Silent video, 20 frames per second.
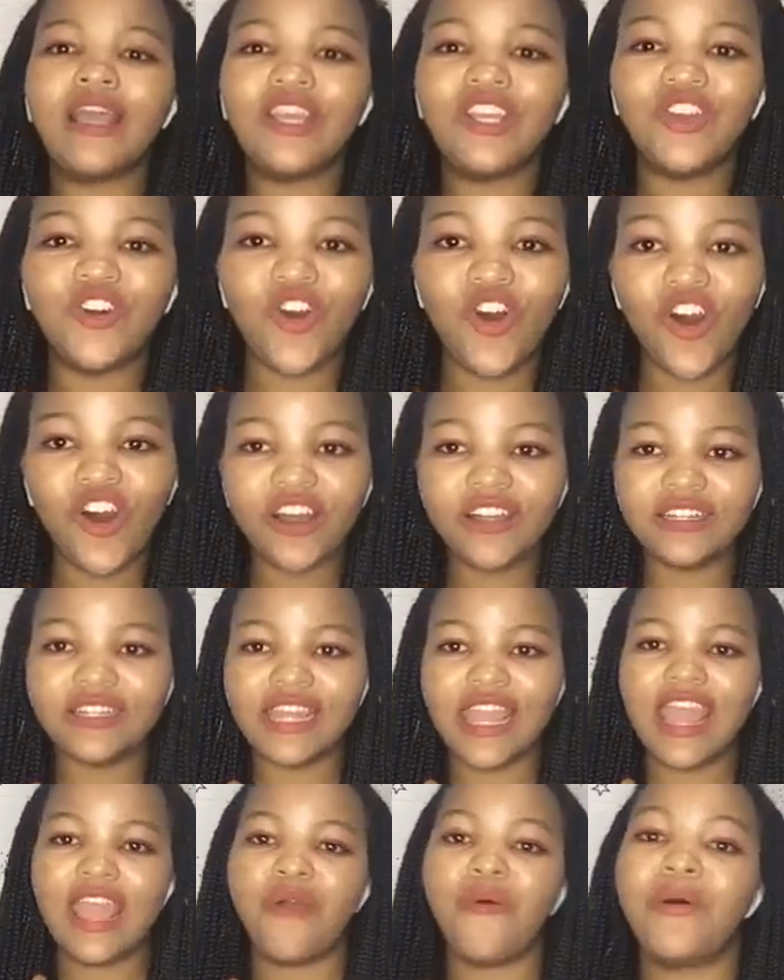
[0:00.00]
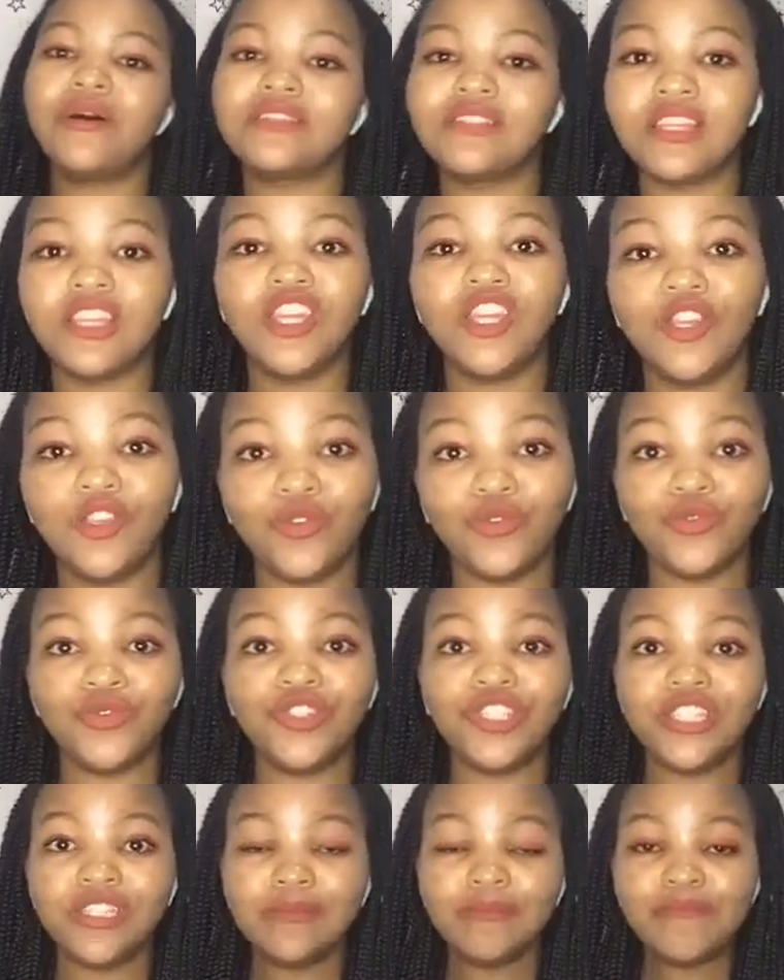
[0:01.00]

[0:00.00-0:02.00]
god, it was huge.